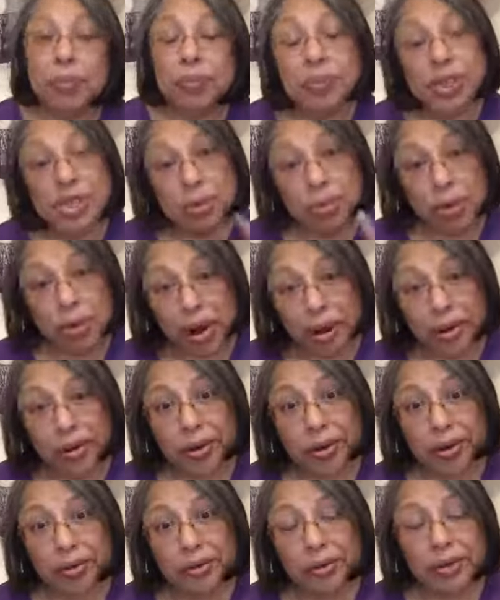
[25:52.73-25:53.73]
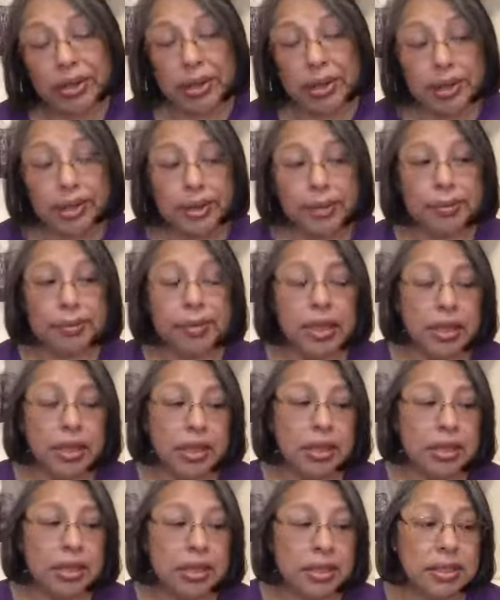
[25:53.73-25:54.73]
Tomorrow
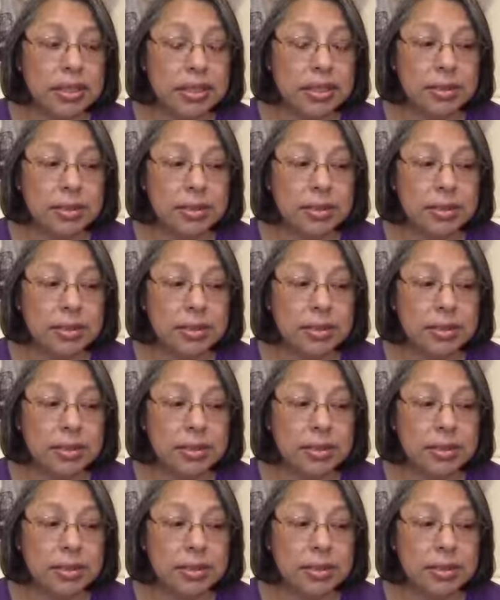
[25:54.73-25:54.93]
is